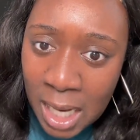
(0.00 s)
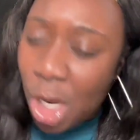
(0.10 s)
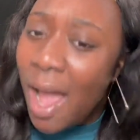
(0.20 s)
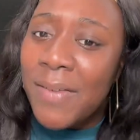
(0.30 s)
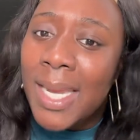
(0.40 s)

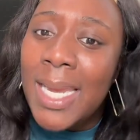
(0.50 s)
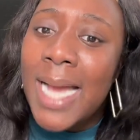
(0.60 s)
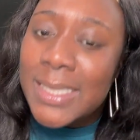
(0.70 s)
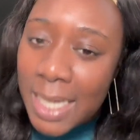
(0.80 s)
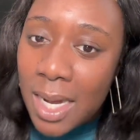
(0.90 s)
Y'all have any
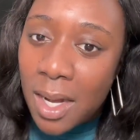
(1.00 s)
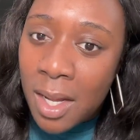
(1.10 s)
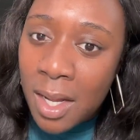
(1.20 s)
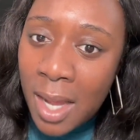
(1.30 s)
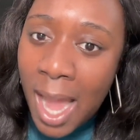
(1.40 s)

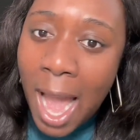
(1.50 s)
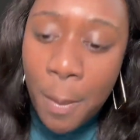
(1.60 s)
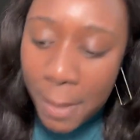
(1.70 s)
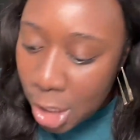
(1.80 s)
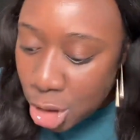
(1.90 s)
idea
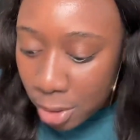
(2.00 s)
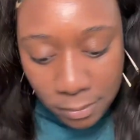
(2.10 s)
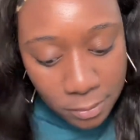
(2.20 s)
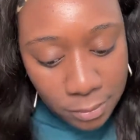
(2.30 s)
how much?